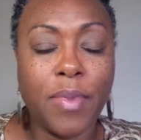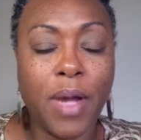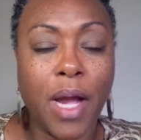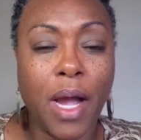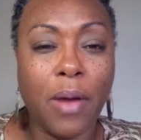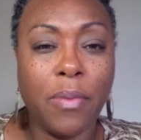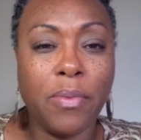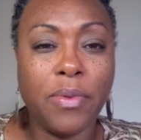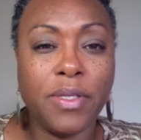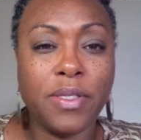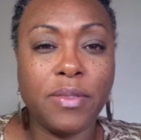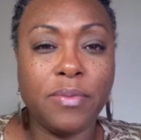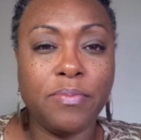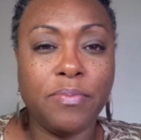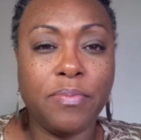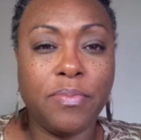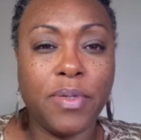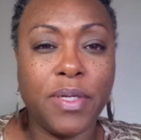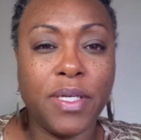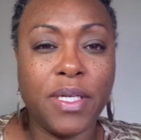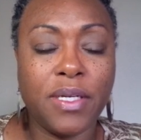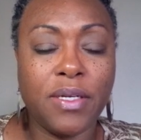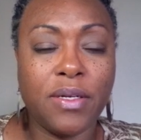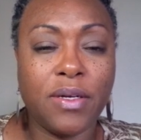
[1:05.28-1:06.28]
I would
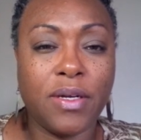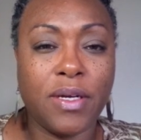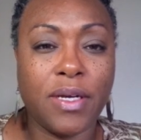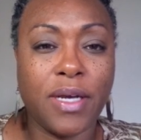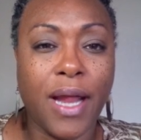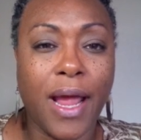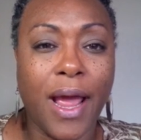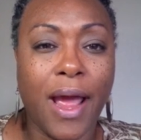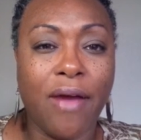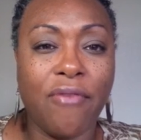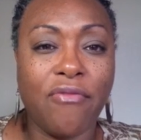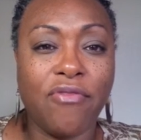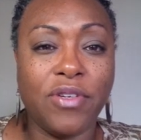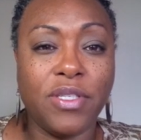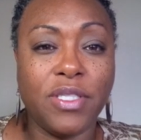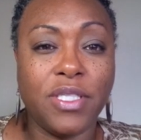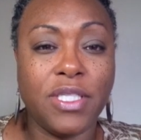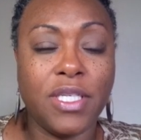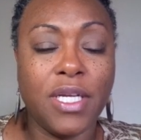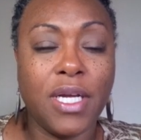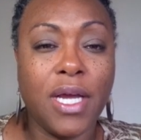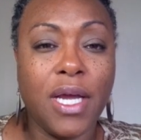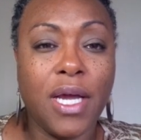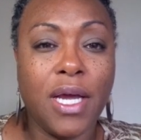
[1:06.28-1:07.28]
put it on
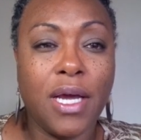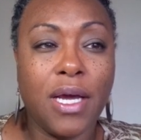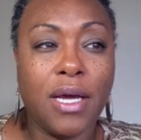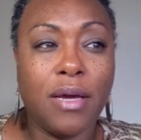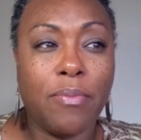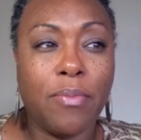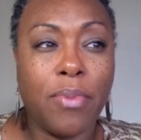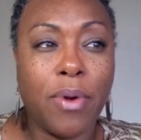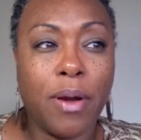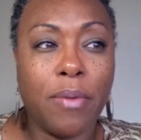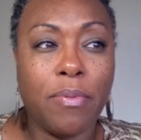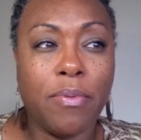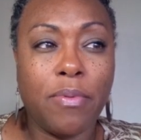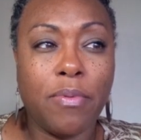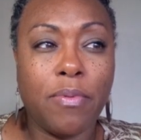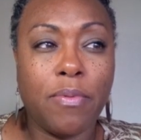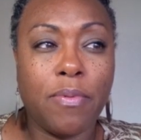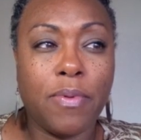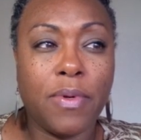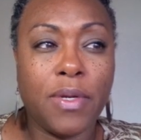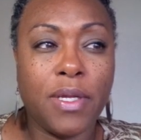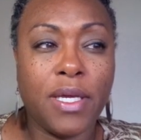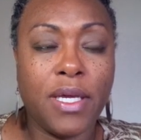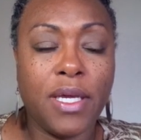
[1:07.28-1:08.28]
average,
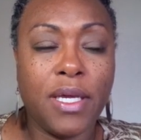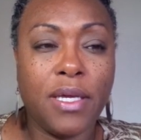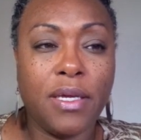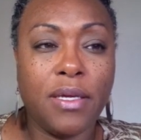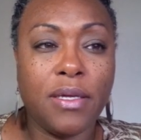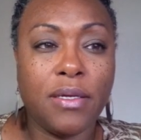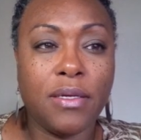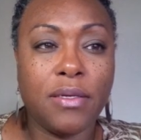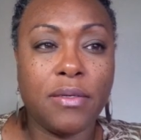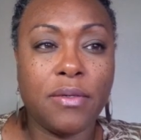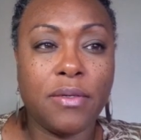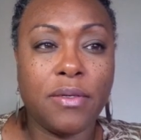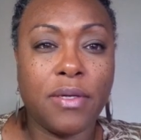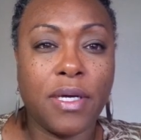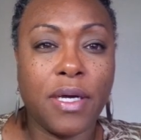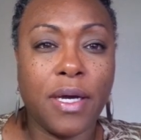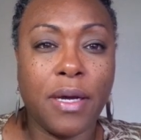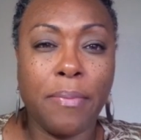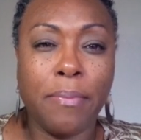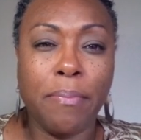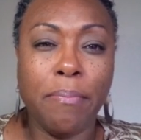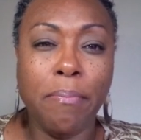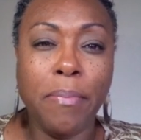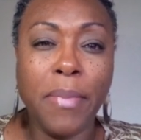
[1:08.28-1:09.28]
probably
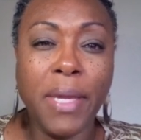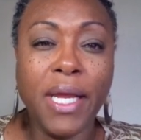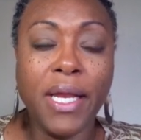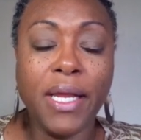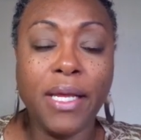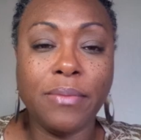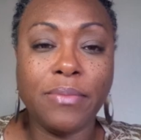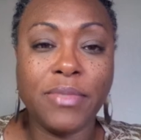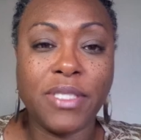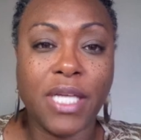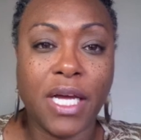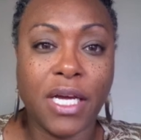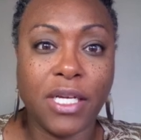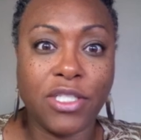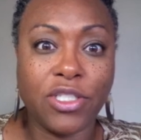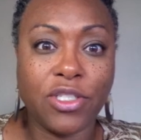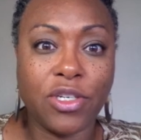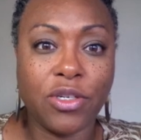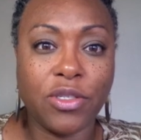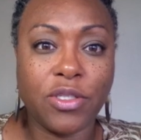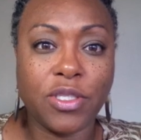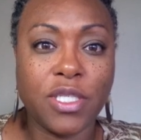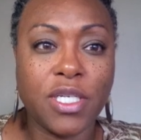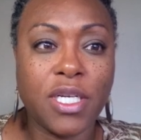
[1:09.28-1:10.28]
a medium-sized
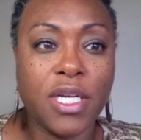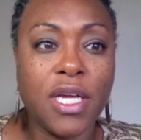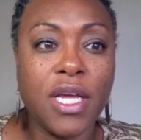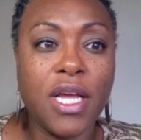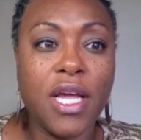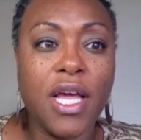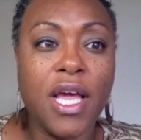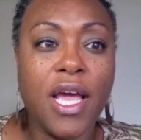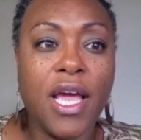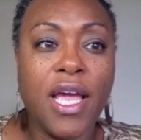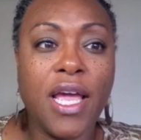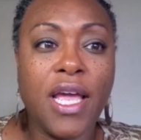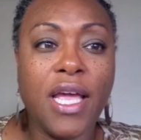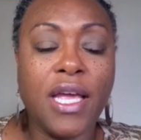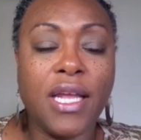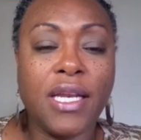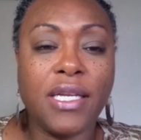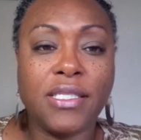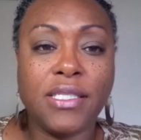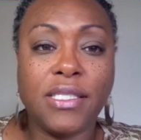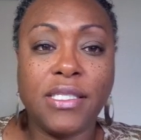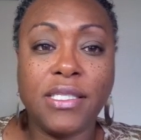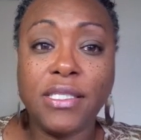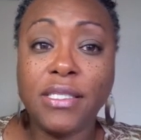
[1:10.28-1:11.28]
church in
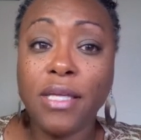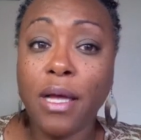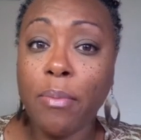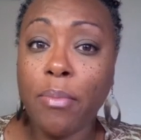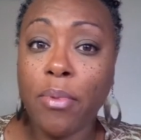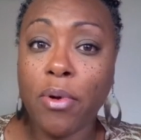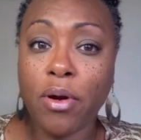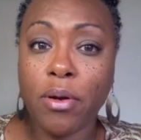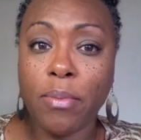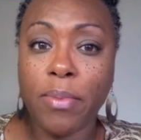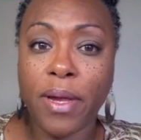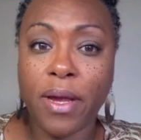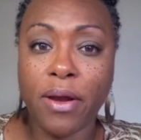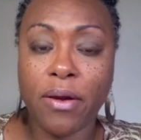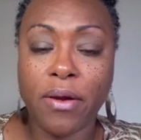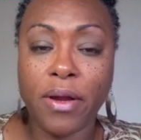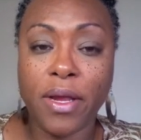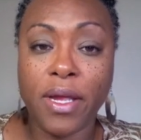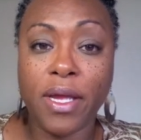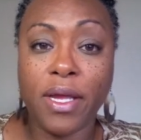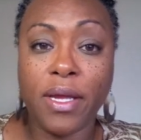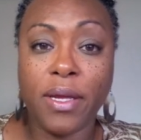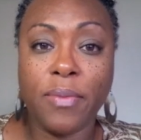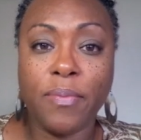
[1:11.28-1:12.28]
a suburb
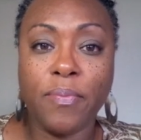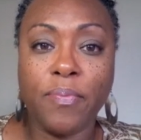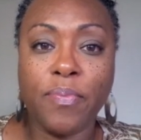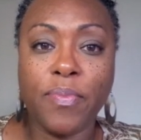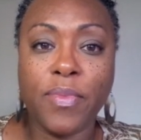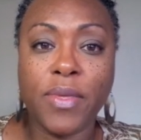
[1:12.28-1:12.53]
area.